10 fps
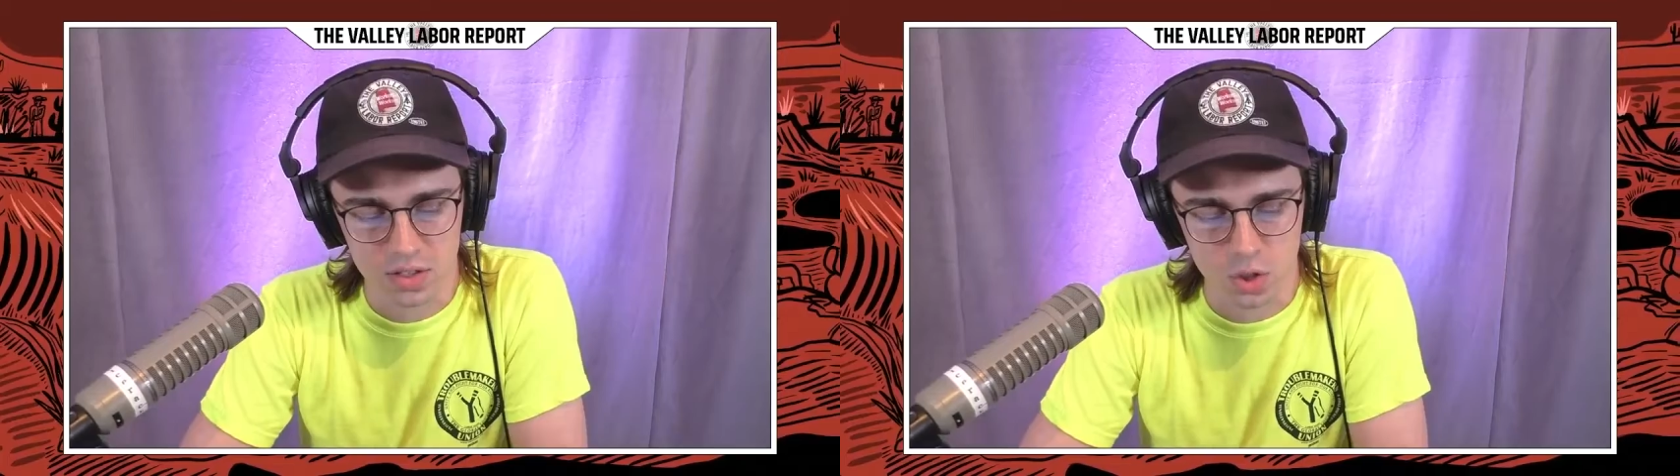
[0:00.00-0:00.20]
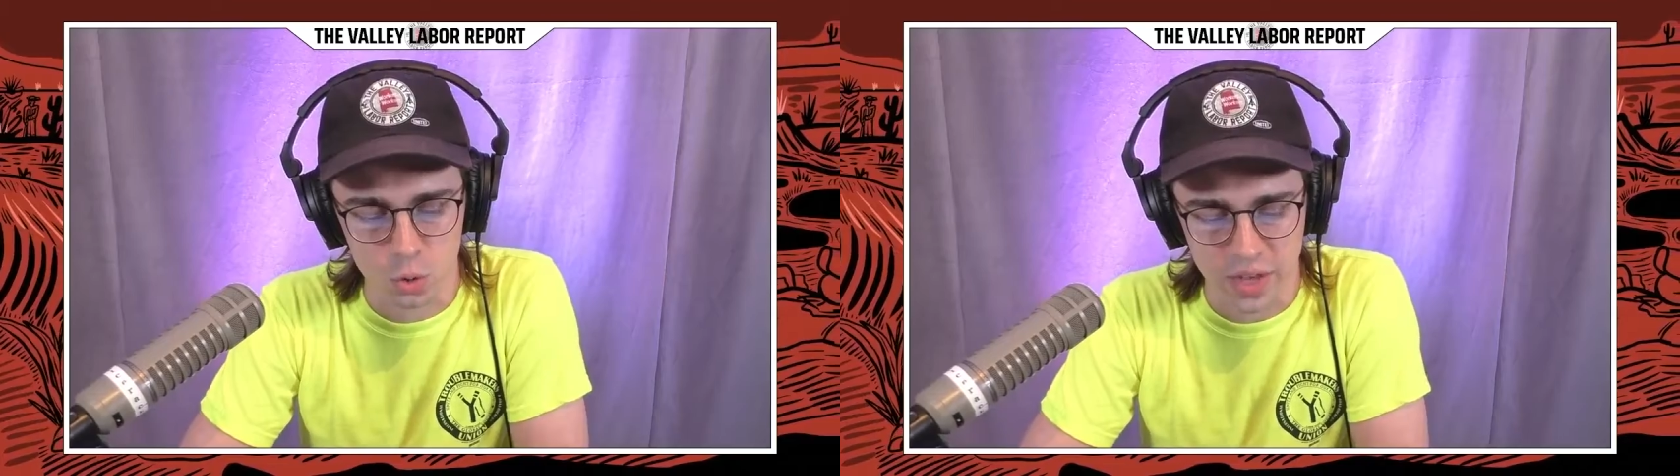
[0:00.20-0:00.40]

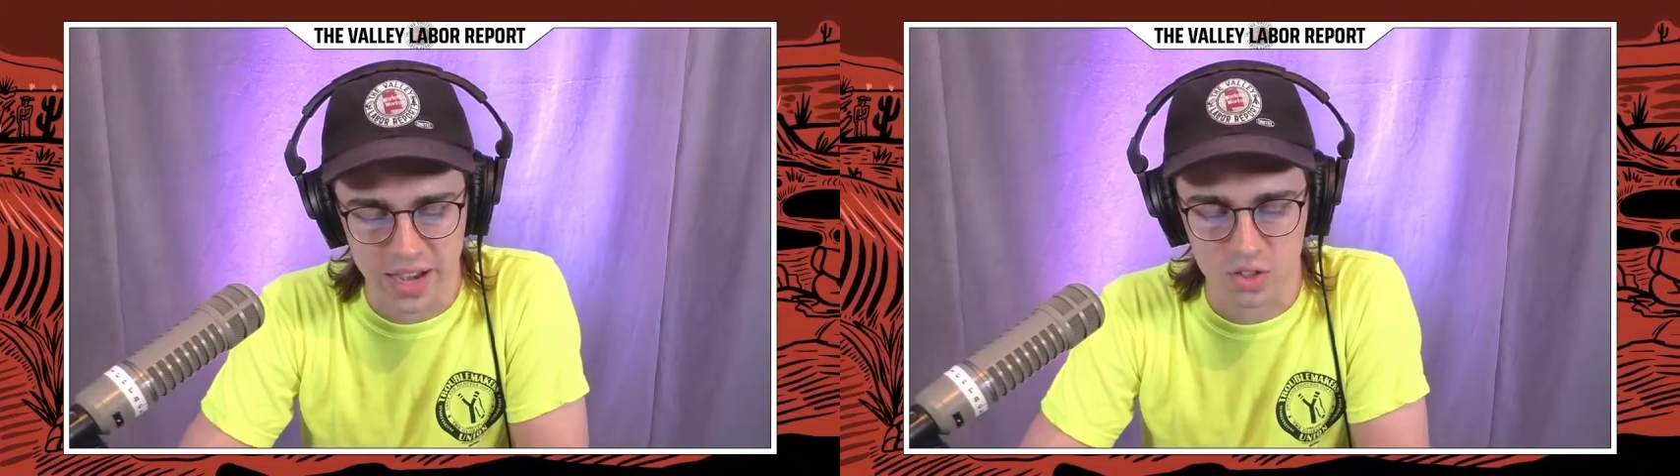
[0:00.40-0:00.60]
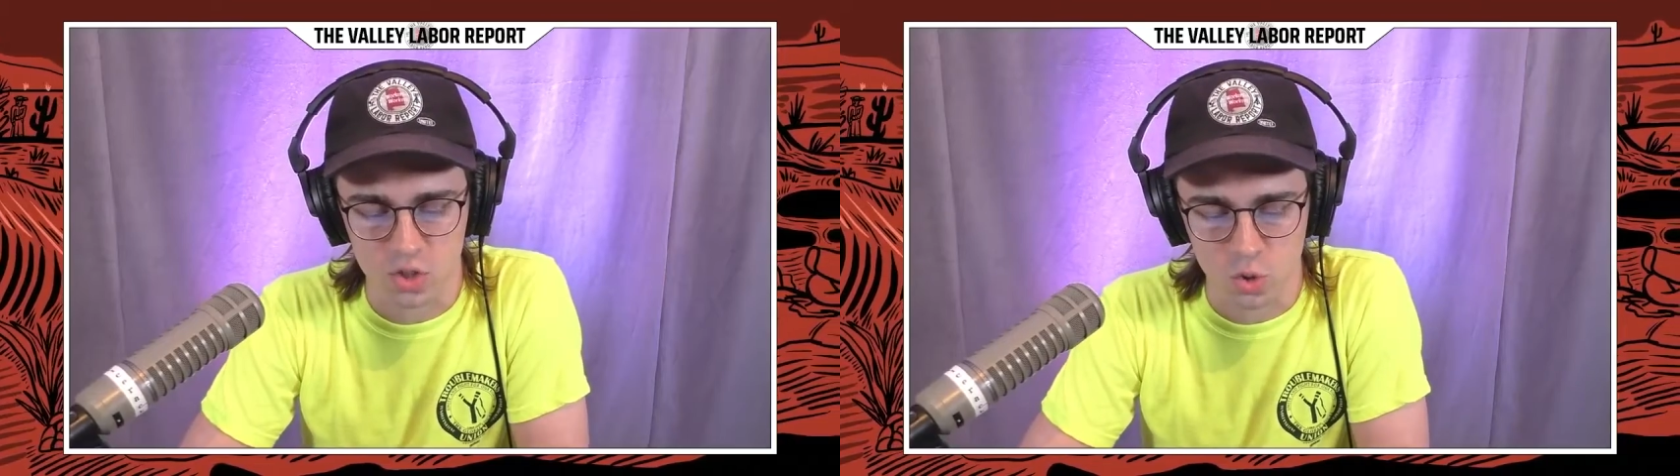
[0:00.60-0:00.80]

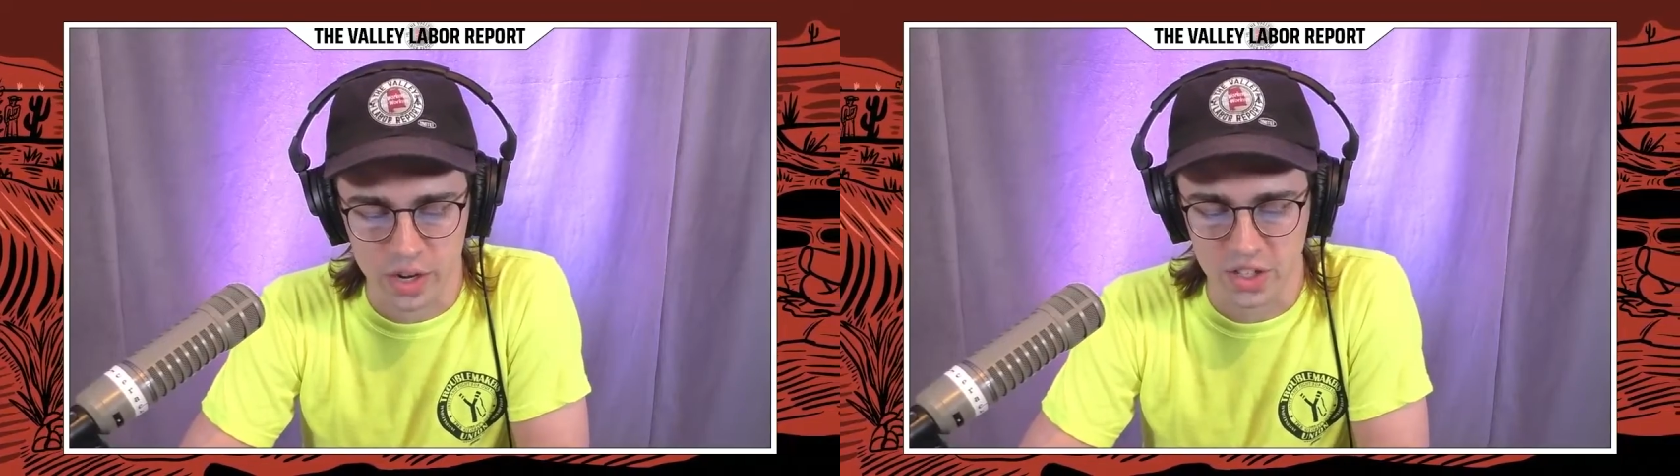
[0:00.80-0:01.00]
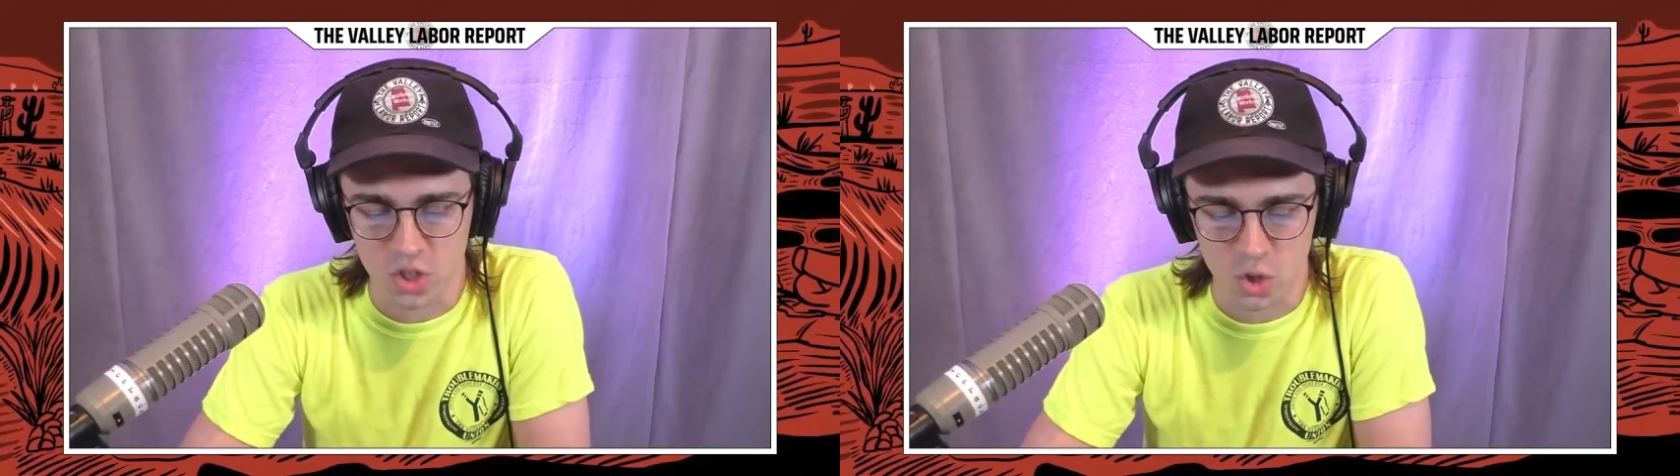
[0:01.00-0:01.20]

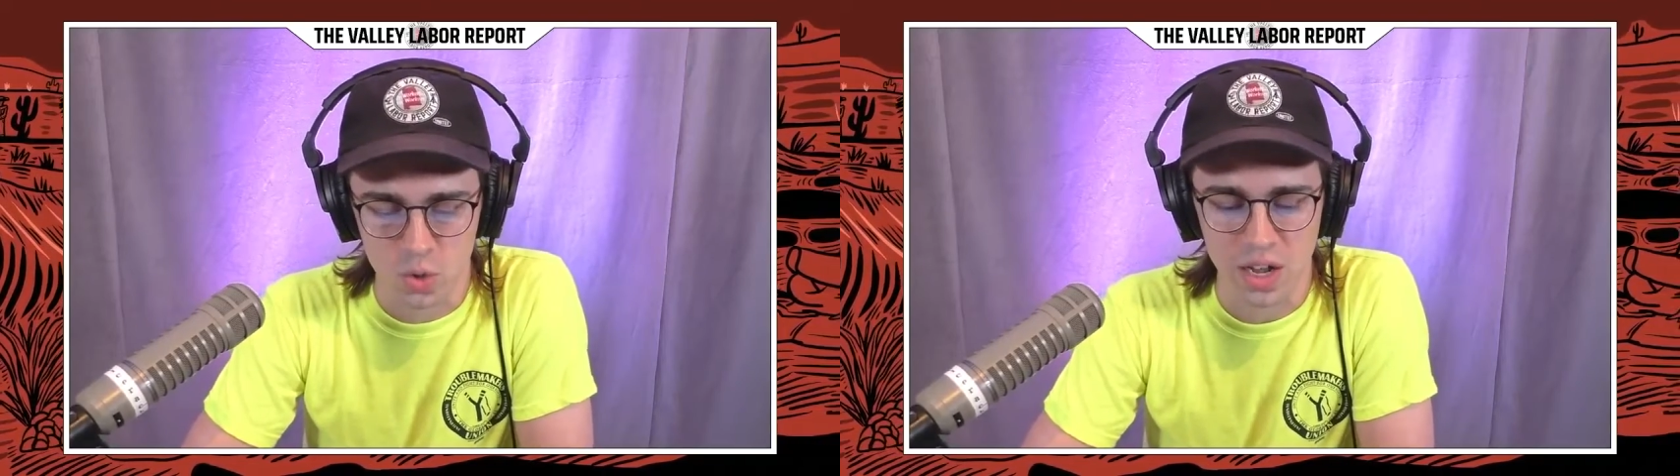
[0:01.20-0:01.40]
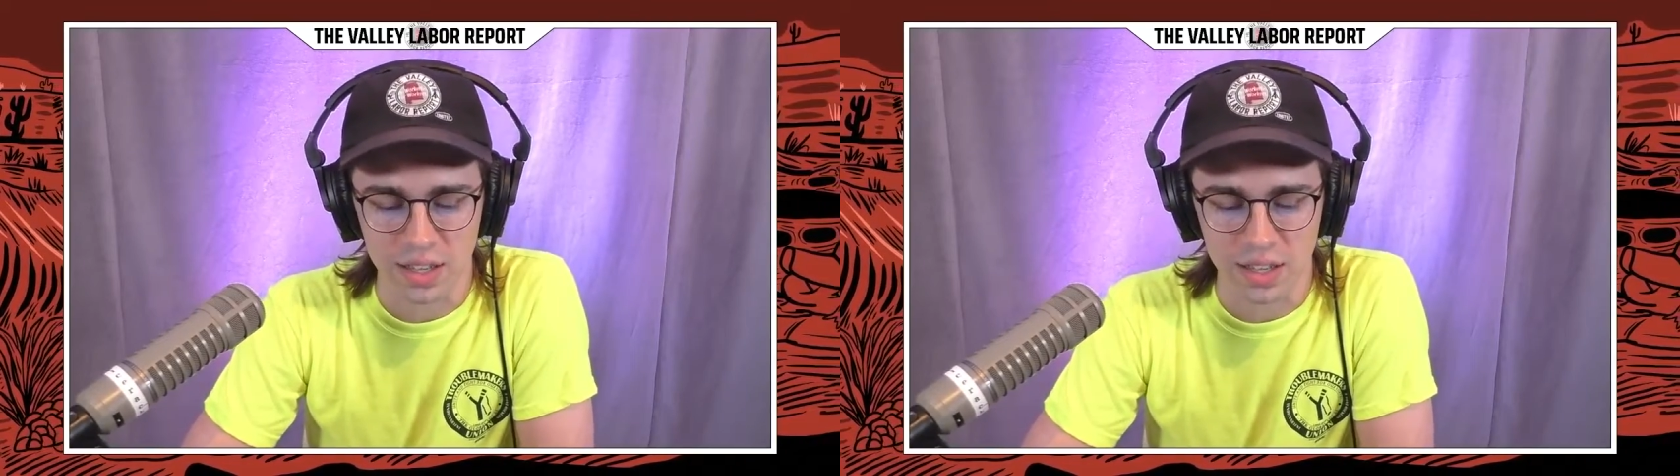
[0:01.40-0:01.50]
2022,